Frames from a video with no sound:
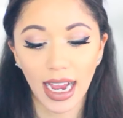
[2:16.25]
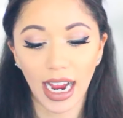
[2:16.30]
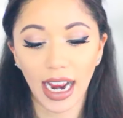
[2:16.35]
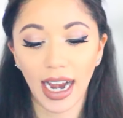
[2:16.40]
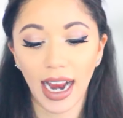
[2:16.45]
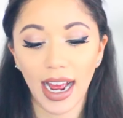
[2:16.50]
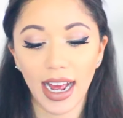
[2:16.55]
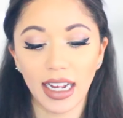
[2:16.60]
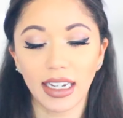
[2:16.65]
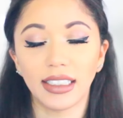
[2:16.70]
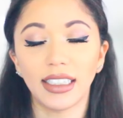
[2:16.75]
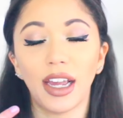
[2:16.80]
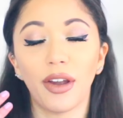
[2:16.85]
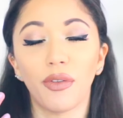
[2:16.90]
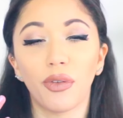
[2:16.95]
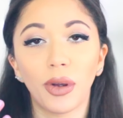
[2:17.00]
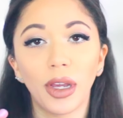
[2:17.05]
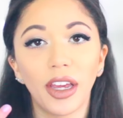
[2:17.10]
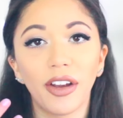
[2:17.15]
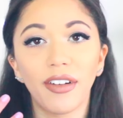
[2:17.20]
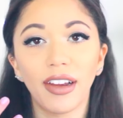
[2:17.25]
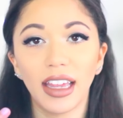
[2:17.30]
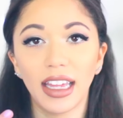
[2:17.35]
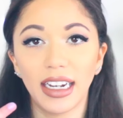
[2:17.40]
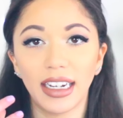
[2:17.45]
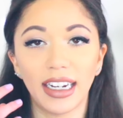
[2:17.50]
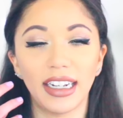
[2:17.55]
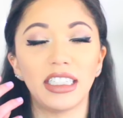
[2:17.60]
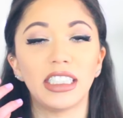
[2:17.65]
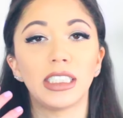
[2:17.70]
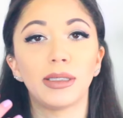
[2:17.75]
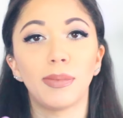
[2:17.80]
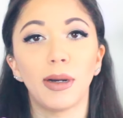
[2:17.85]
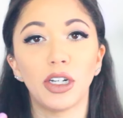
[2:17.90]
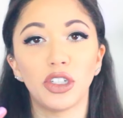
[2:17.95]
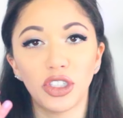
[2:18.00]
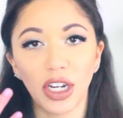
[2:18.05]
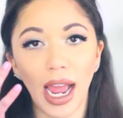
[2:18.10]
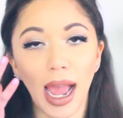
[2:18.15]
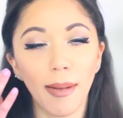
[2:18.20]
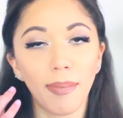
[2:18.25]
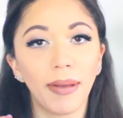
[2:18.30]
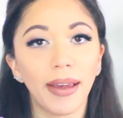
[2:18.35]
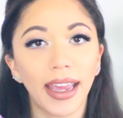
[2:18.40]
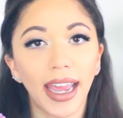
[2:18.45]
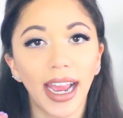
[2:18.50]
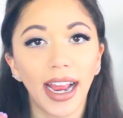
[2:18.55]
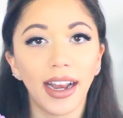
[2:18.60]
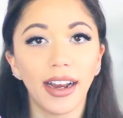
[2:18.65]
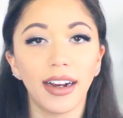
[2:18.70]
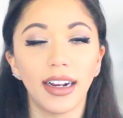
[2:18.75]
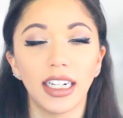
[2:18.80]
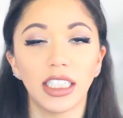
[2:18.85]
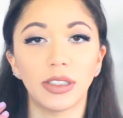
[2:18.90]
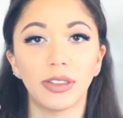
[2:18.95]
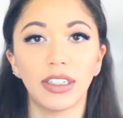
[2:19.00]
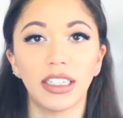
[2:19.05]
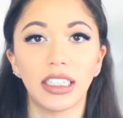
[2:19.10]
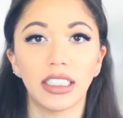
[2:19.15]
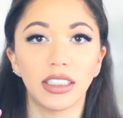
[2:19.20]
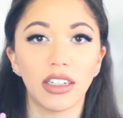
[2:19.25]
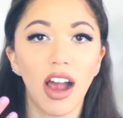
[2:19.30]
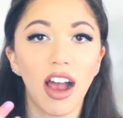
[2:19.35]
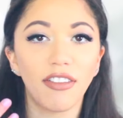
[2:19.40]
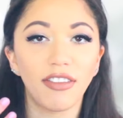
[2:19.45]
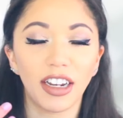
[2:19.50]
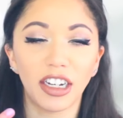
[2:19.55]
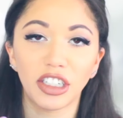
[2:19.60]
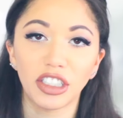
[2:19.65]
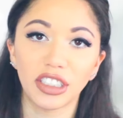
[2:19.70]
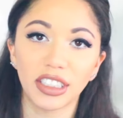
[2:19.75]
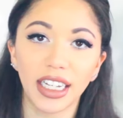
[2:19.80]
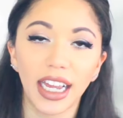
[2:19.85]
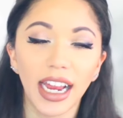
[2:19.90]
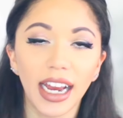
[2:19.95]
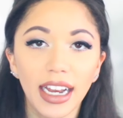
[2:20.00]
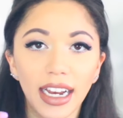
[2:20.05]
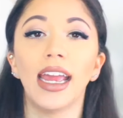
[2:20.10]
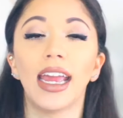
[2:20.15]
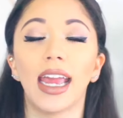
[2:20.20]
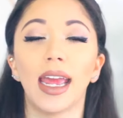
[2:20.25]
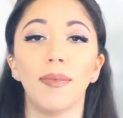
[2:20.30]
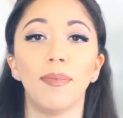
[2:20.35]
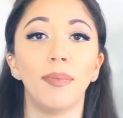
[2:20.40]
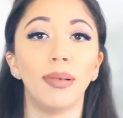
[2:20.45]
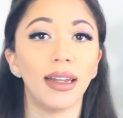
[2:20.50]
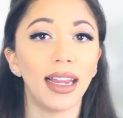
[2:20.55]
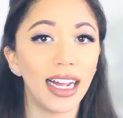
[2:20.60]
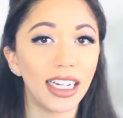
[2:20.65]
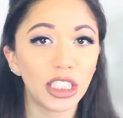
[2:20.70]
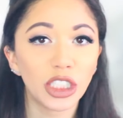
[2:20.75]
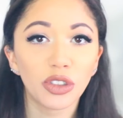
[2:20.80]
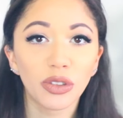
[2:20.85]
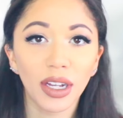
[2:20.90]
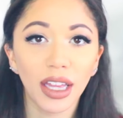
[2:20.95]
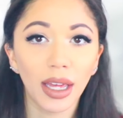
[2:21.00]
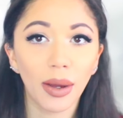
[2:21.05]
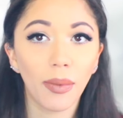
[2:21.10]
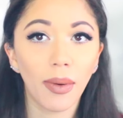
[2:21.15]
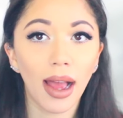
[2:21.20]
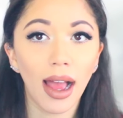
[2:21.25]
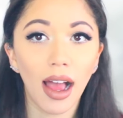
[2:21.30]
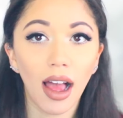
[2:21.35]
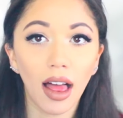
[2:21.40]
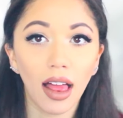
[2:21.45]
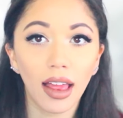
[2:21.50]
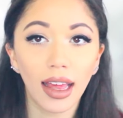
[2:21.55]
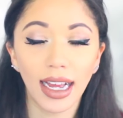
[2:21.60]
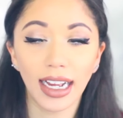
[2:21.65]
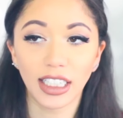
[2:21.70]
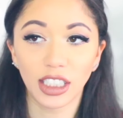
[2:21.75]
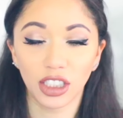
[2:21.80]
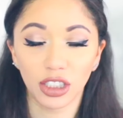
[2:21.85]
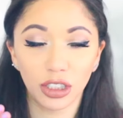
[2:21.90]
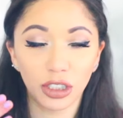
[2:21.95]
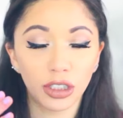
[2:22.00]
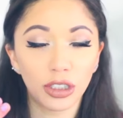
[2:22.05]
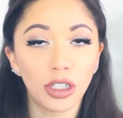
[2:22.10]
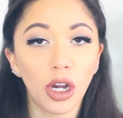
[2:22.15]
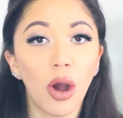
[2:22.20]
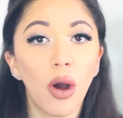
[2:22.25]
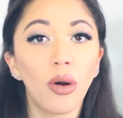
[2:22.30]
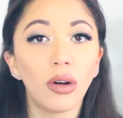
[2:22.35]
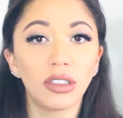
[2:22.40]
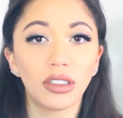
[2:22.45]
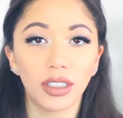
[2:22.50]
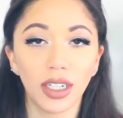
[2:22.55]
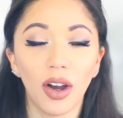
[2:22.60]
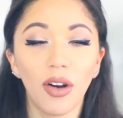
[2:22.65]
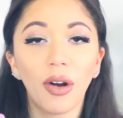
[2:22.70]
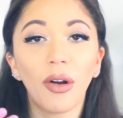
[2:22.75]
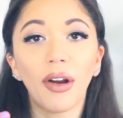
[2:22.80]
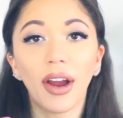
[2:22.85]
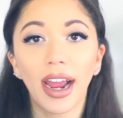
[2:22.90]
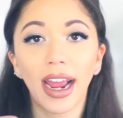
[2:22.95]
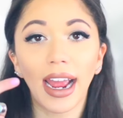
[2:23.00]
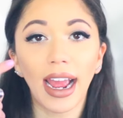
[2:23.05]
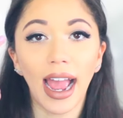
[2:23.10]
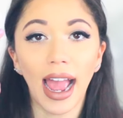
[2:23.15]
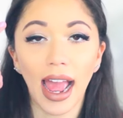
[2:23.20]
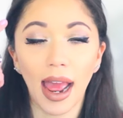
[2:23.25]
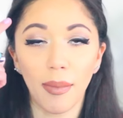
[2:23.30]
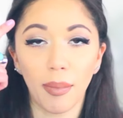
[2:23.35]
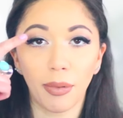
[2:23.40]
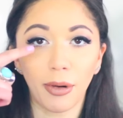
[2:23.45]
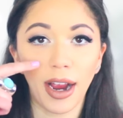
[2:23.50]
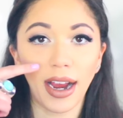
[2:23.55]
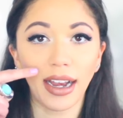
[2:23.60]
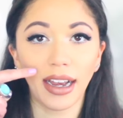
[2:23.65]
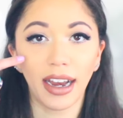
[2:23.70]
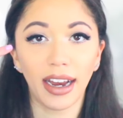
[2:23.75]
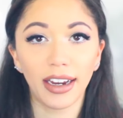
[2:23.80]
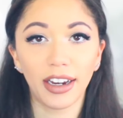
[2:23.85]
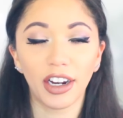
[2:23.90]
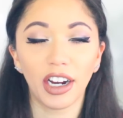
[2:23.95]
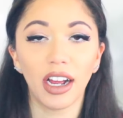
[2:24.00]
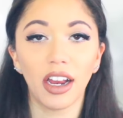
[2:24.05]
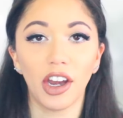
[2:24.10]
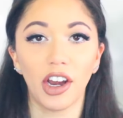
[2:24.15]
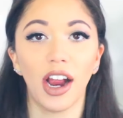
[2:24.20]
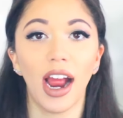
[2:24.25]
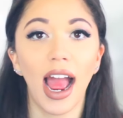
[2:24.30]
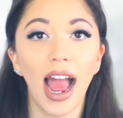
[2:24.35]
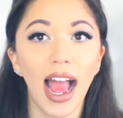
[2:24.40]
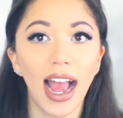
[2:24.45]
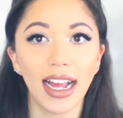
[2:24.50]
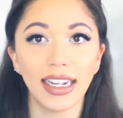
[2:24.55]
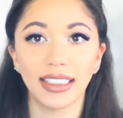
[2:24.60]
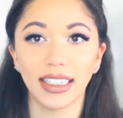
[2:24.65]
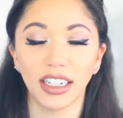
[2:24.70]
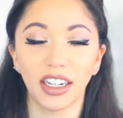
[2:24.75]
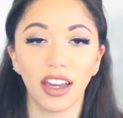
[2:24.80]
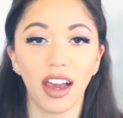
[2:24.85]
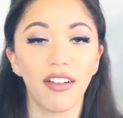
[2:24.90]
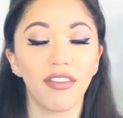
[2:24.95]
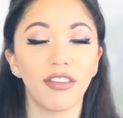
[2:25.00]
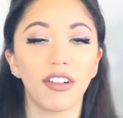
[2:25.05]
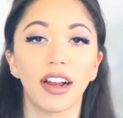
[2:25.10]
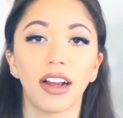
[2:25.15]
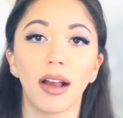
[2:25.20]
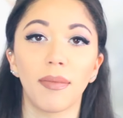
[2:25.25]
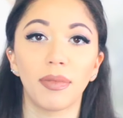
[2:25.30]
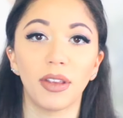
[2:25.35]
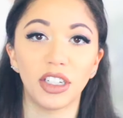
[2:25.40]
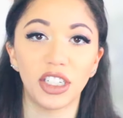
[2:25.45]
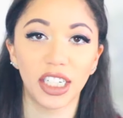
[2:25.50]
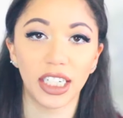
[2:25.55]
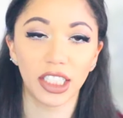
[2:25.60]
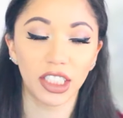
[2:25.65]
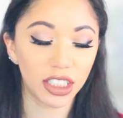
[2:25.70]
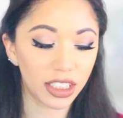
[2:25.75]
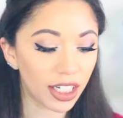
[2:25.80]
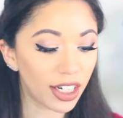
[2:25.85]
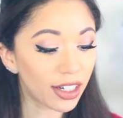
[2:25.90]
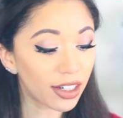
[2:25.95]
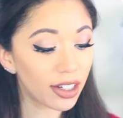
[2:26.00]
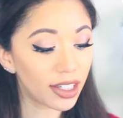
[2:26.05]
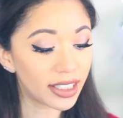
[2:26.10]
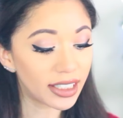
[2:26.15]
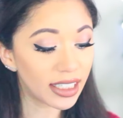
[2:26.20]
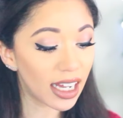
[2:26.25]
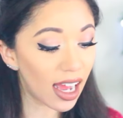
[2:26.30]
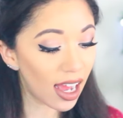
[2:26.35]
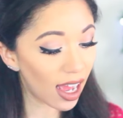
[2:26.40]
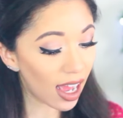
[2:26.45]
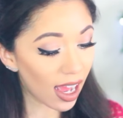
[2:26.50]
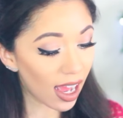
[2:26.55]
It has a really, really nice sponge applicator. It's really soft on your skin. It blends really well. It's so, so great at brightening your under eyes and covering up the dark circles.